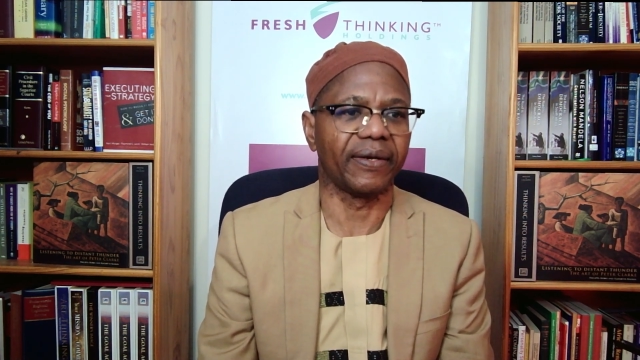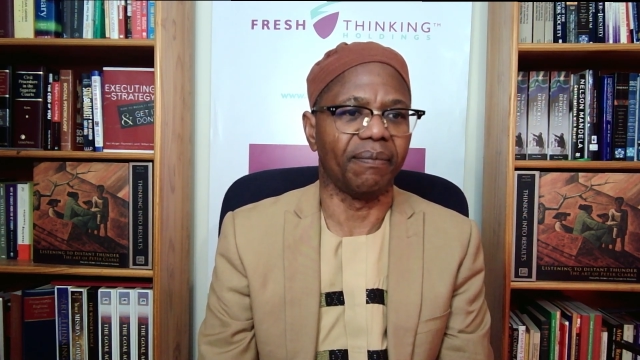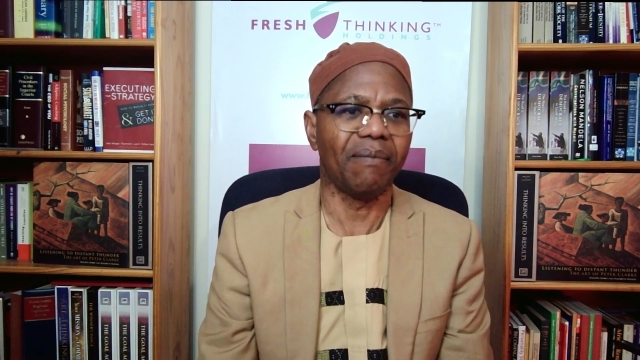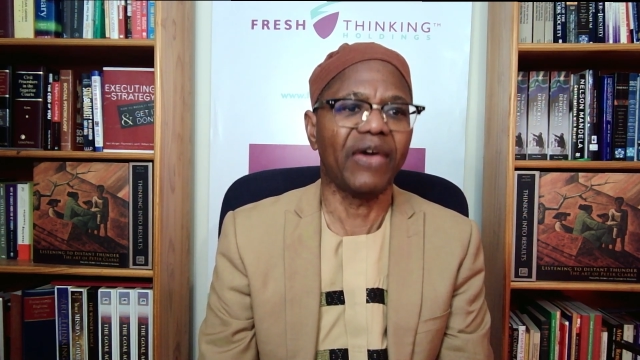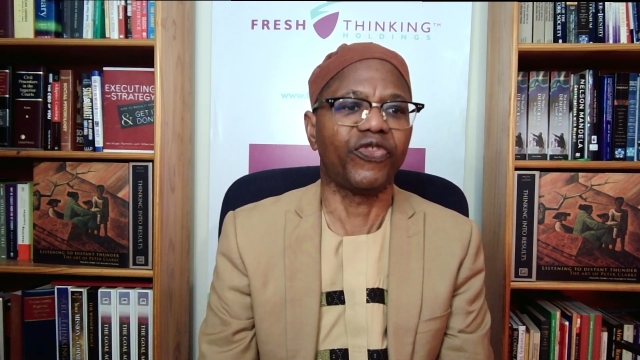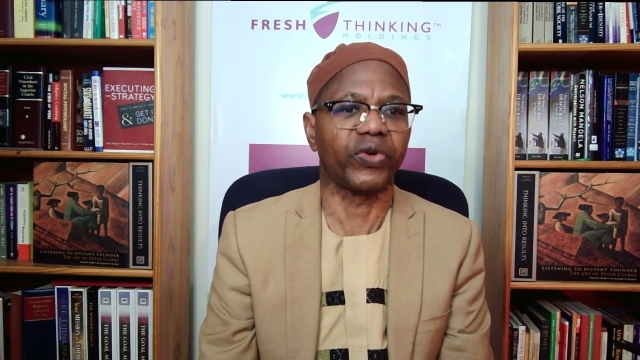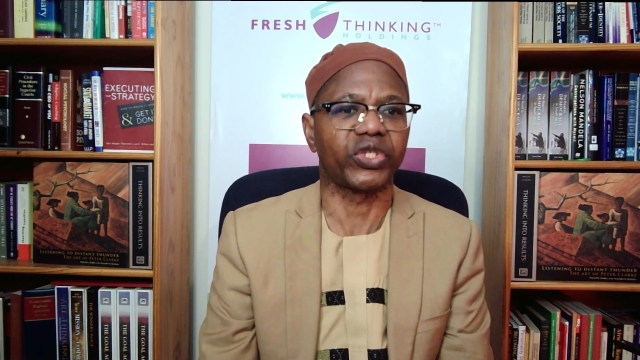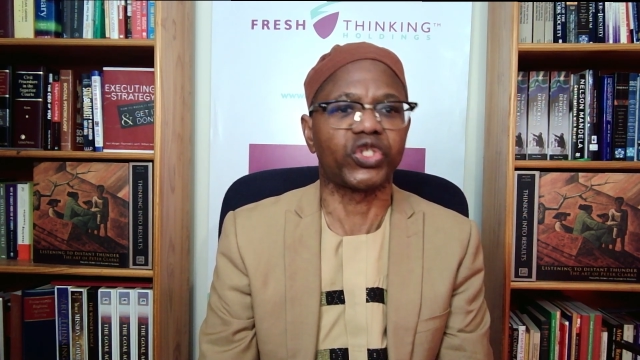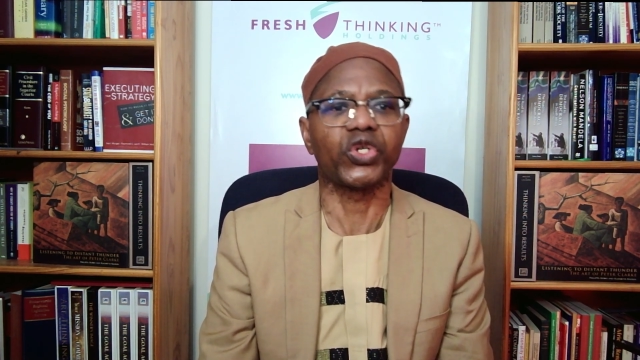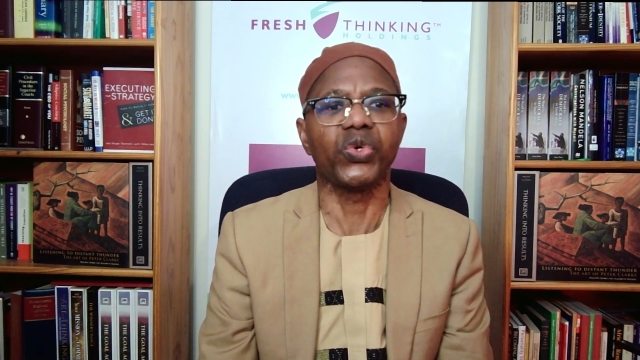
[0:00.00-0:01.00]
methods
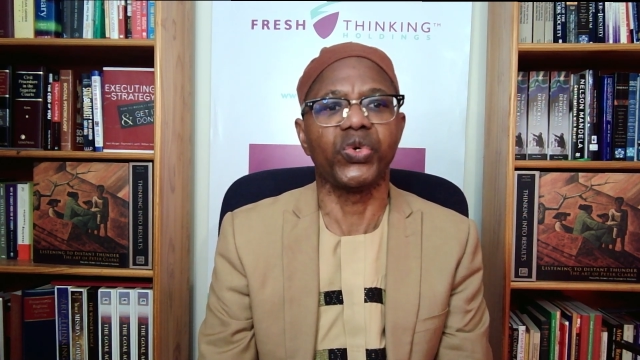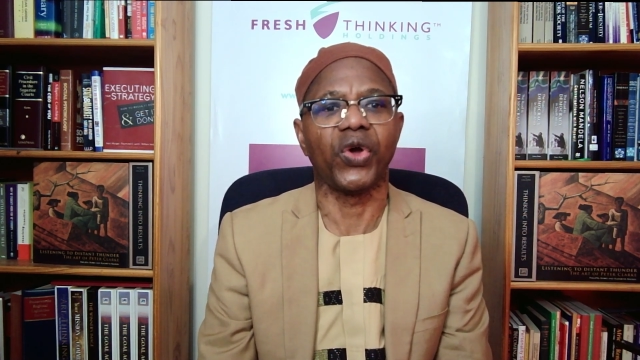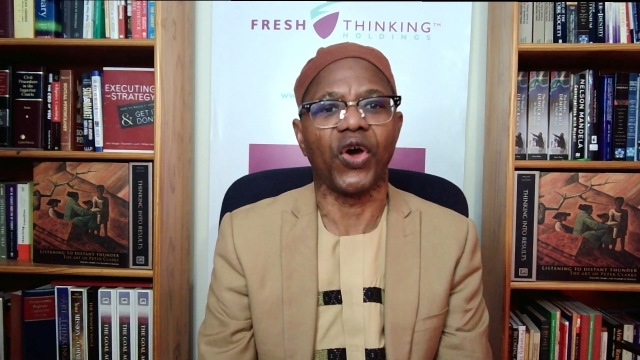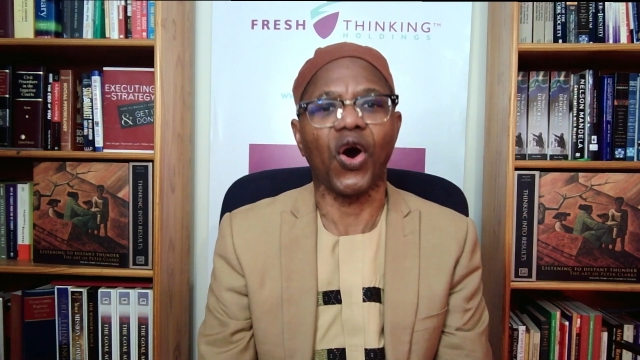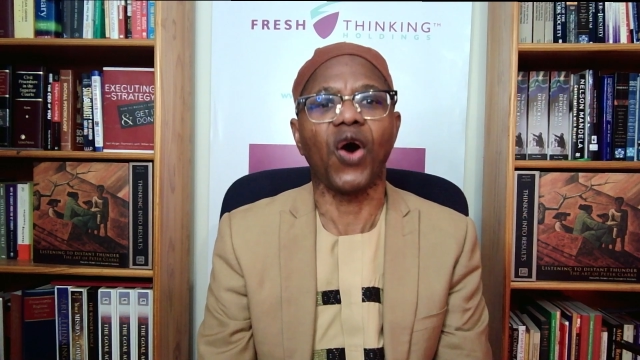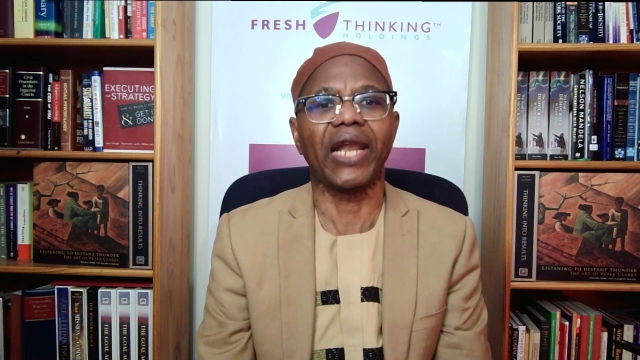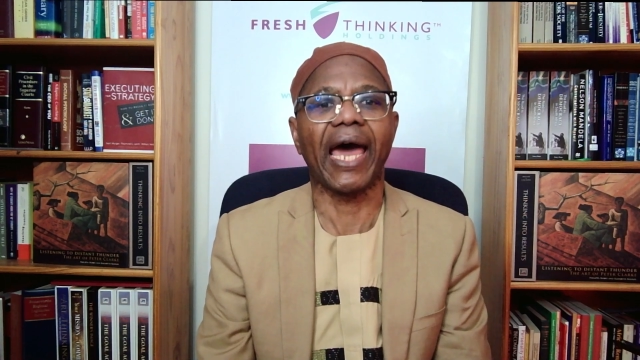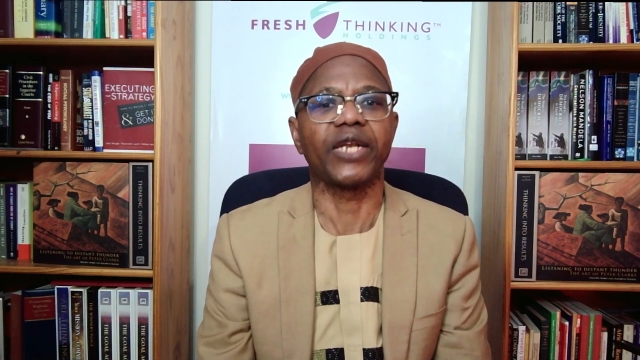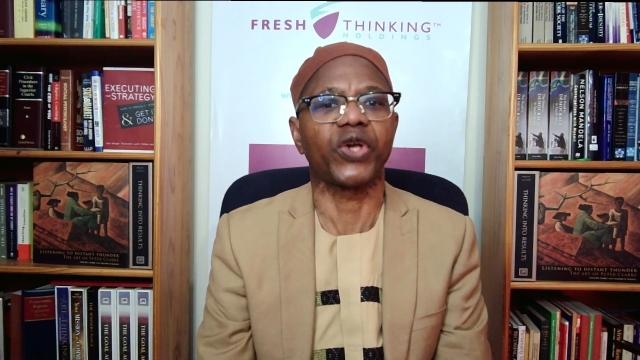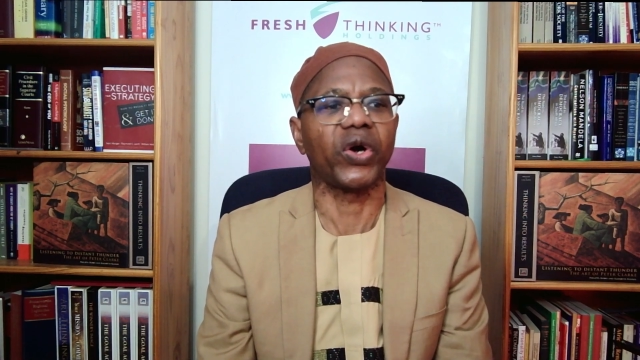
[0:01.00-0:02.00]
through
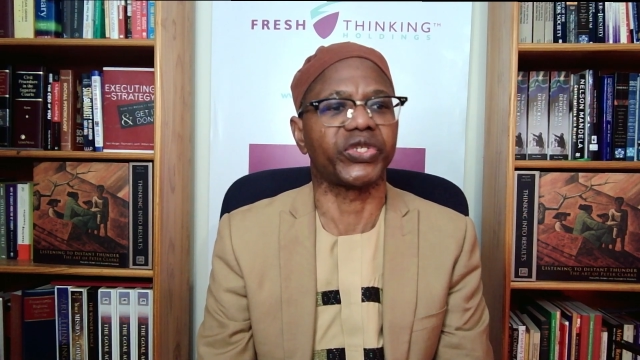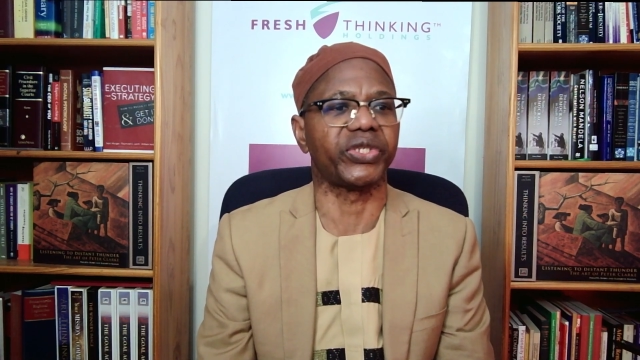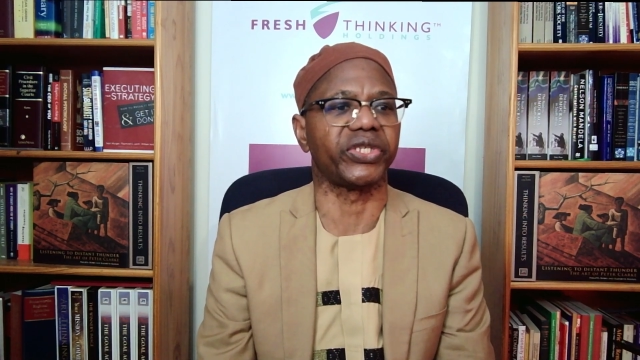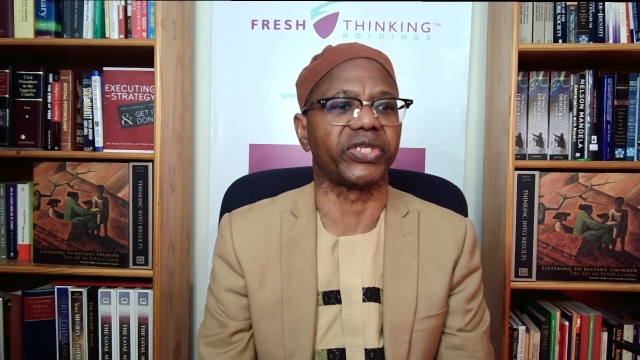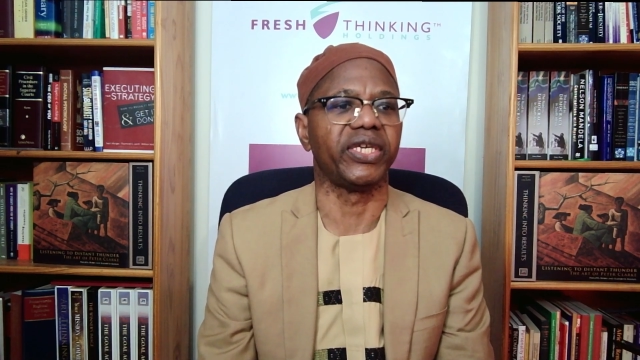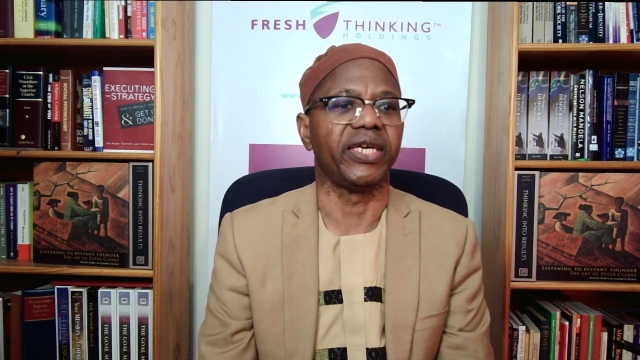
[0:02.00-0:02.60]
online courses,